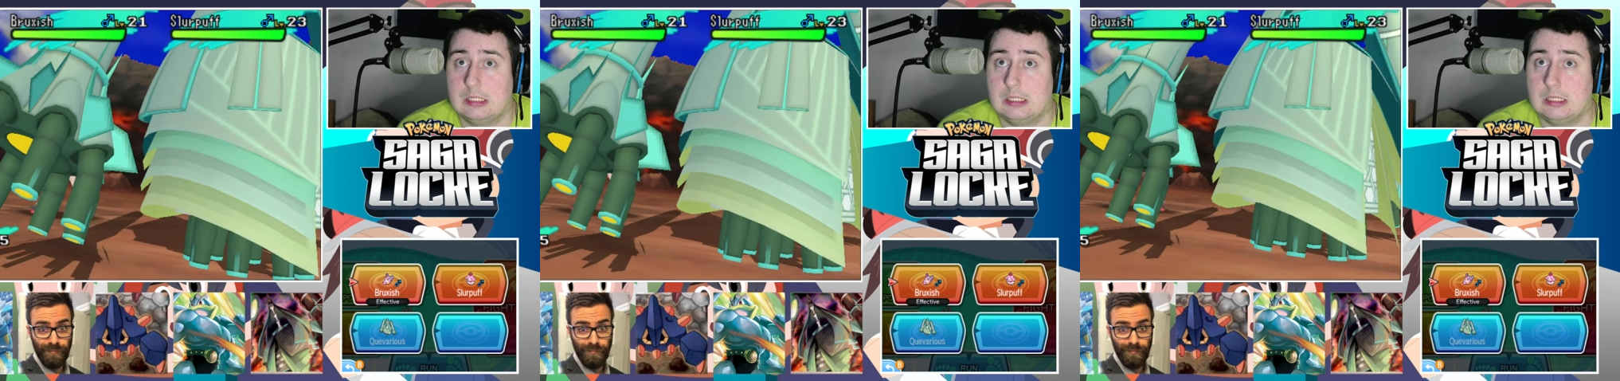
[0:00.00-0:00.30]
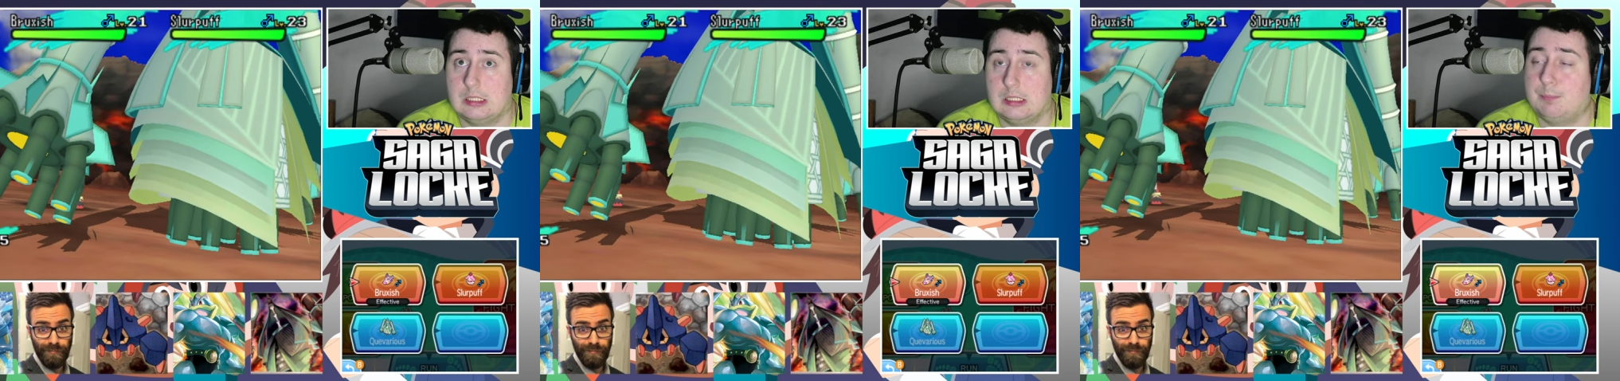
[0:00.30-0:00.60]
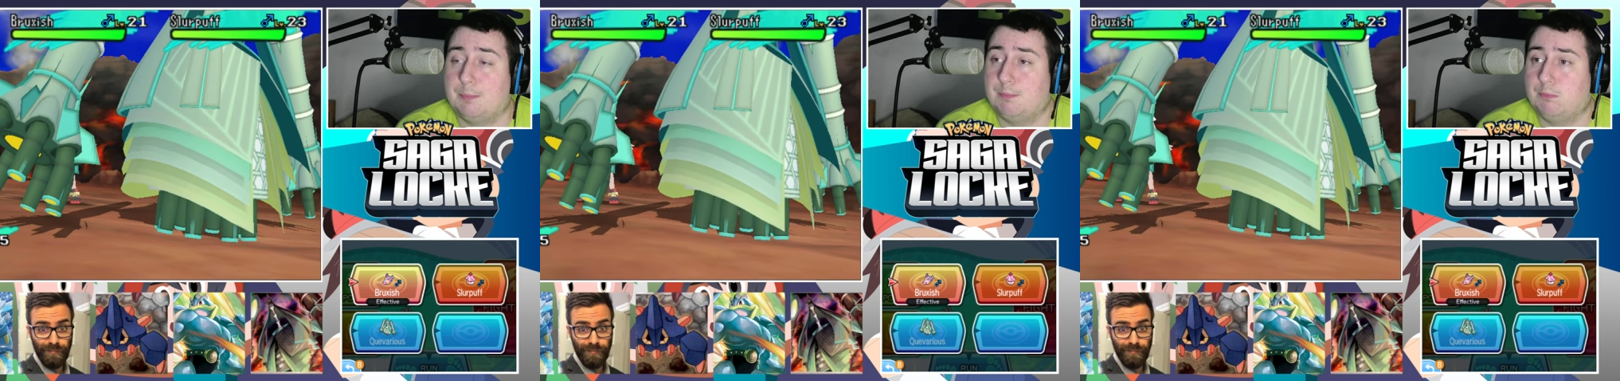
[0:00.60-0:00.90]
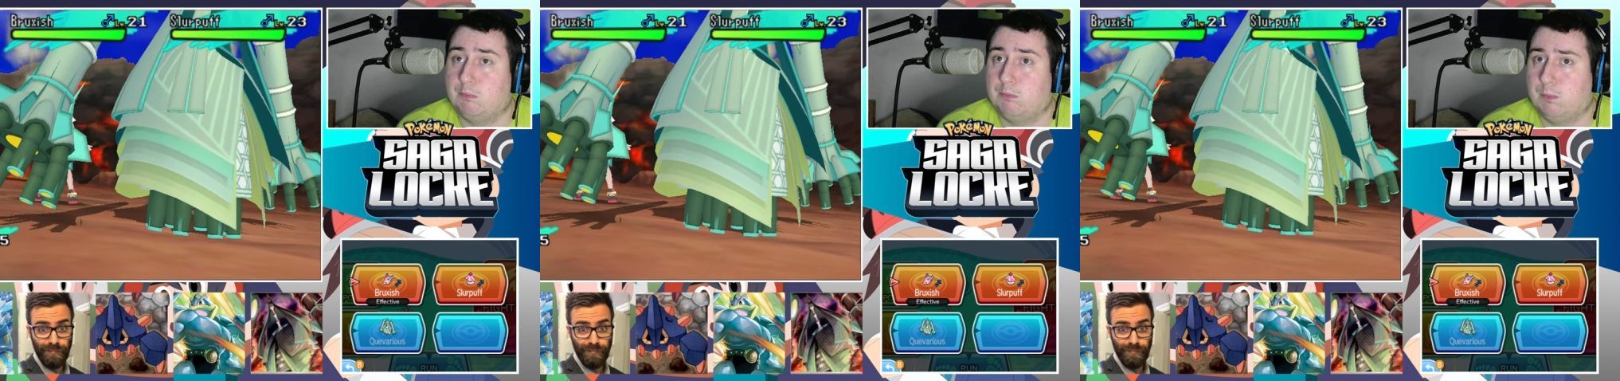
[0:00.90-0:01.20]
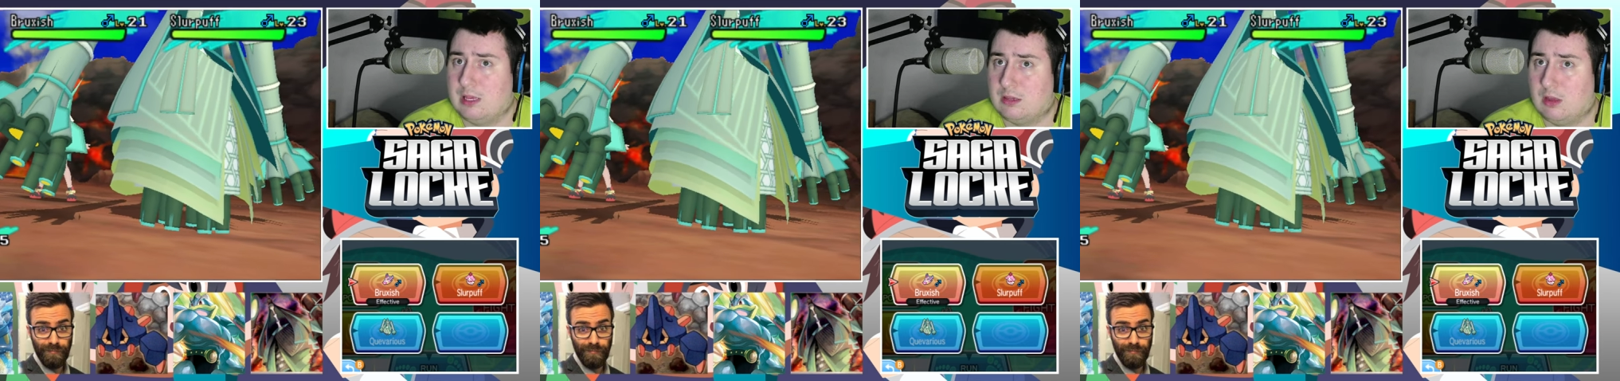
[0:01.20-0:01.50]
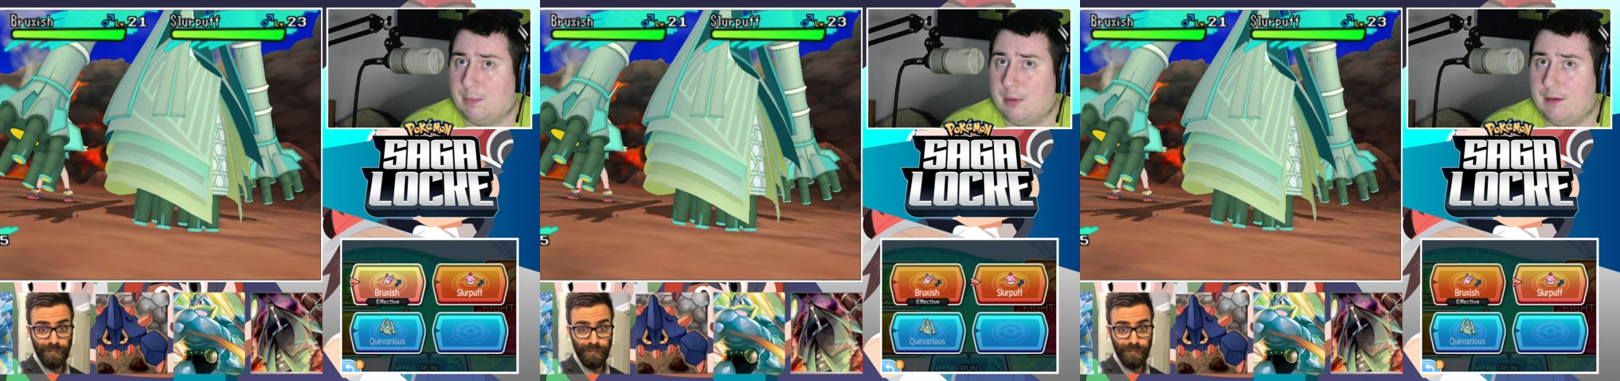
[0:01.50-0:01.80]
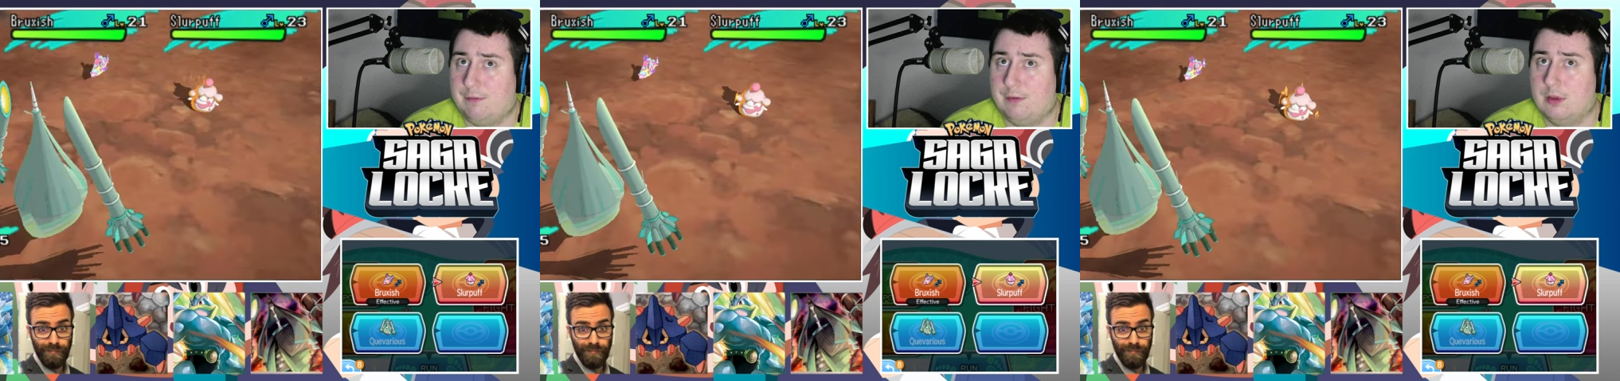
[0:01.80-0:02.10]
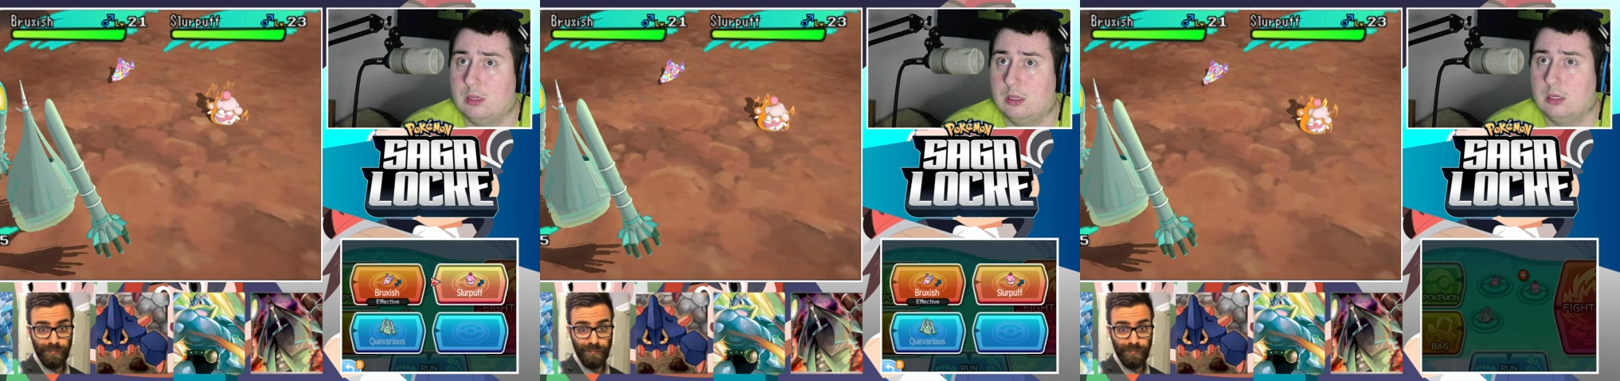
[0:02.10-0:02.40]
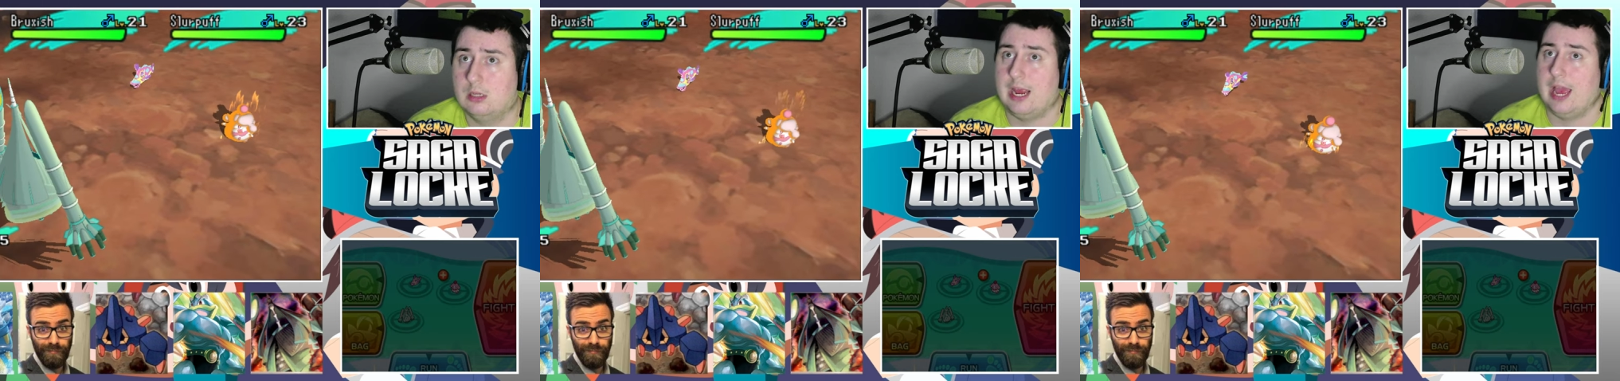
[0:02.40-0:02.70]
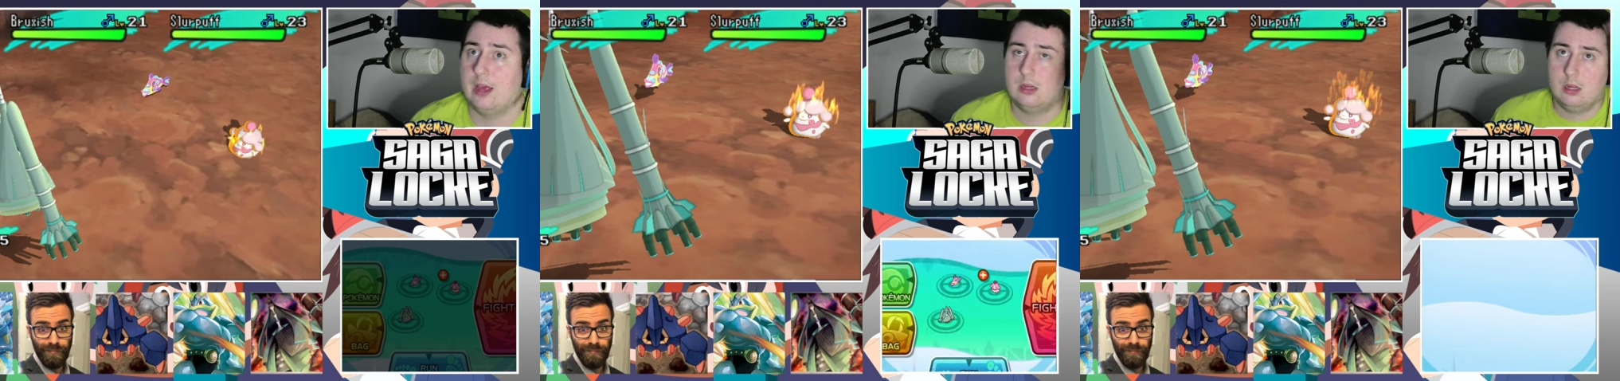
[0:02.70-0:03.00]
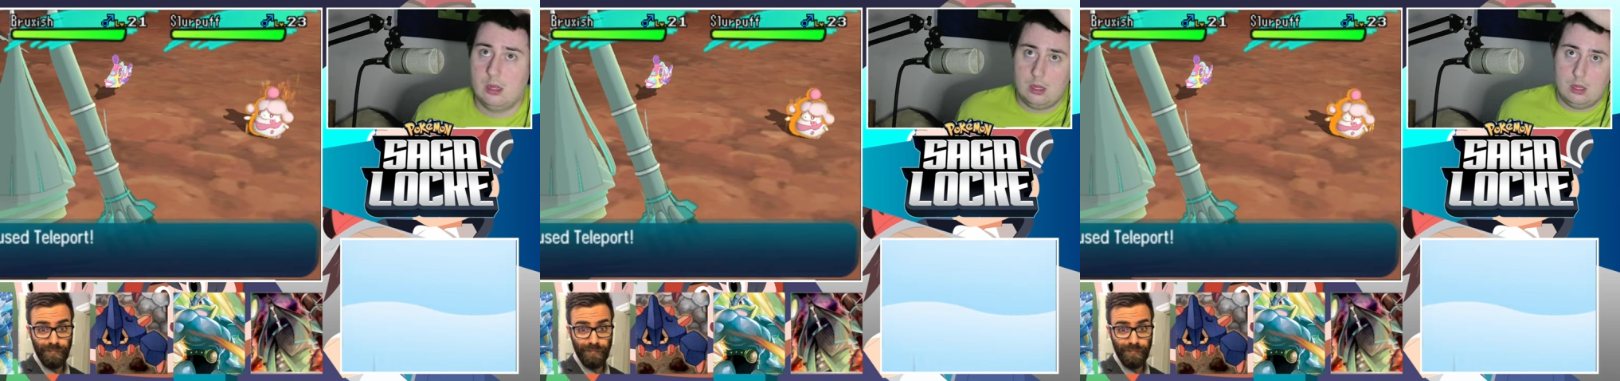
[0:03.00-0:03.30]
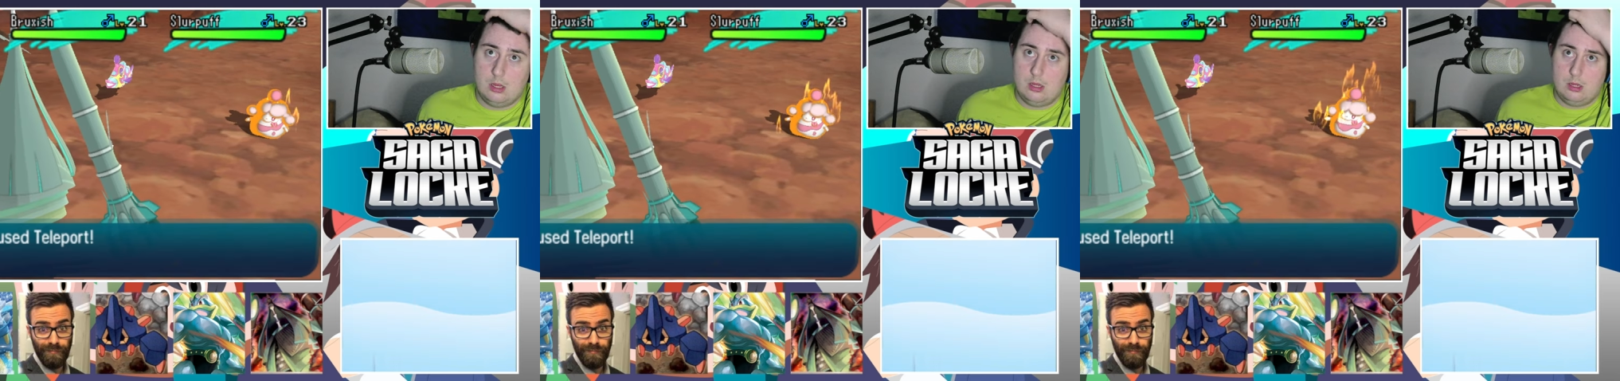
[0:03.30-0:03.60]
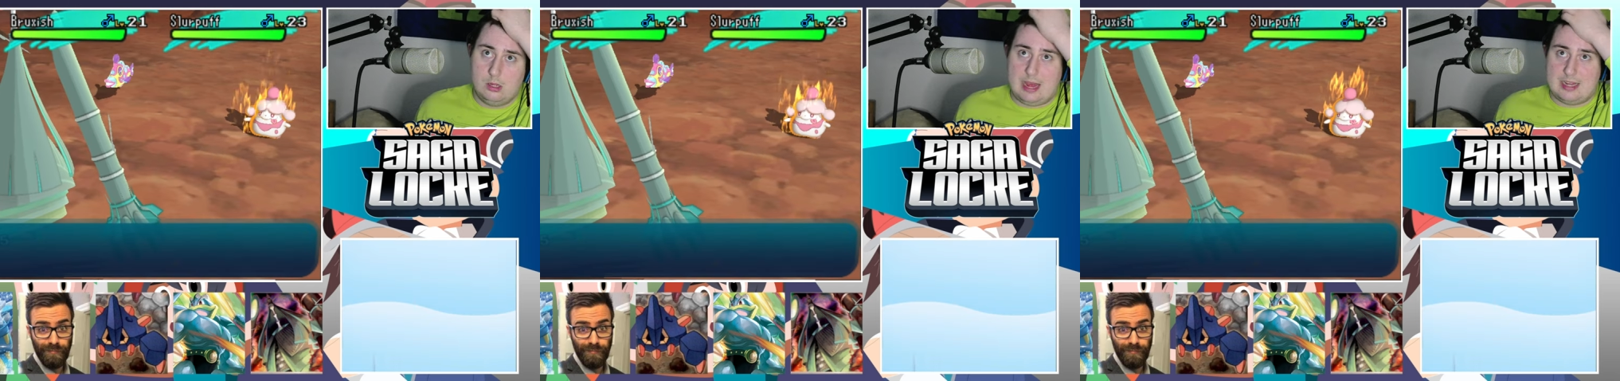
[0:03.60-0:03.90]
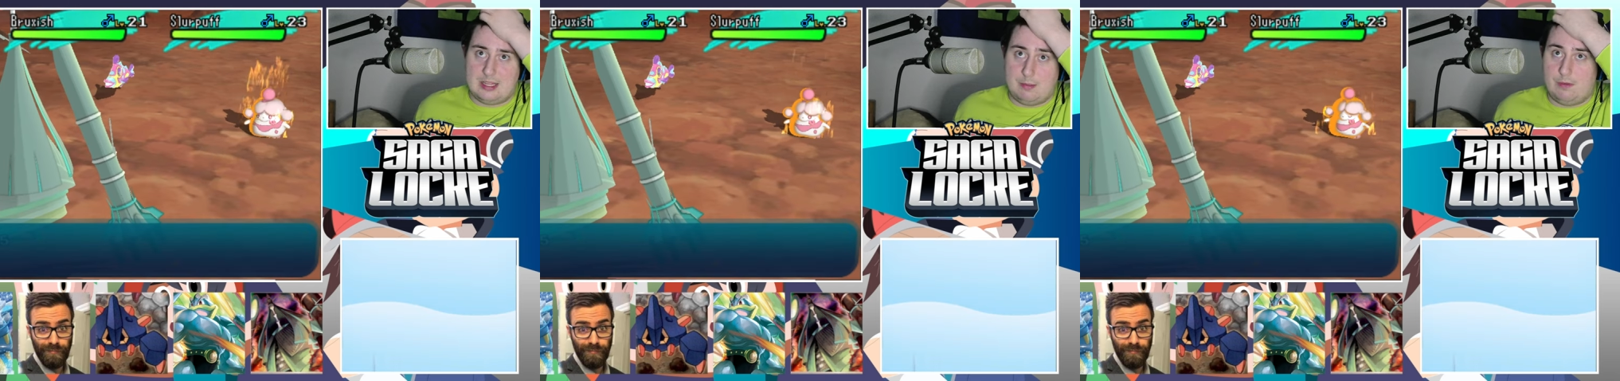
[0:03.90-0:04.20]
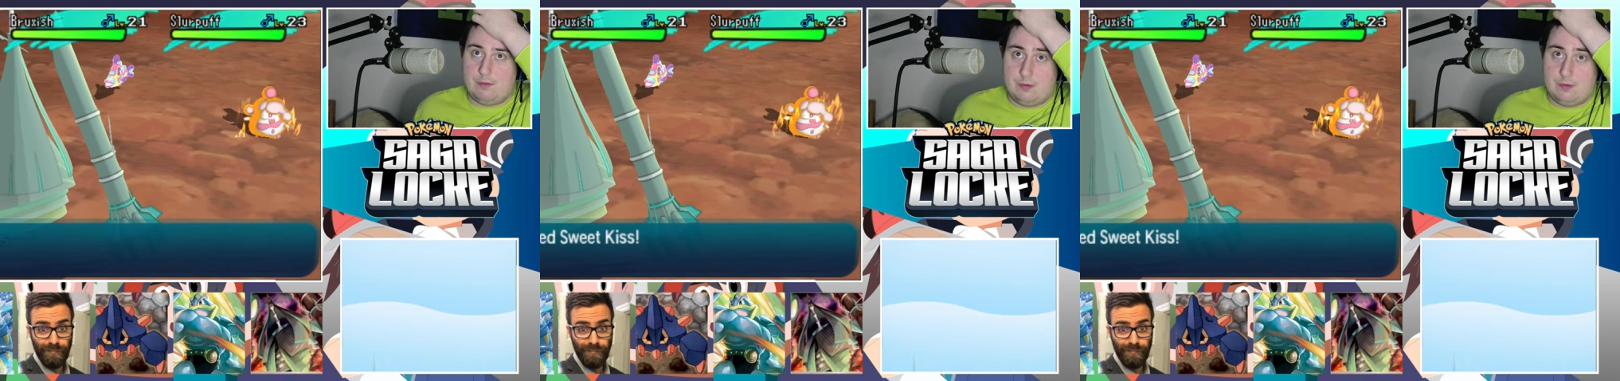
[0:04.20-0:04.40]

Speaker 1: the the Slurpuff. Yeah, that's the move.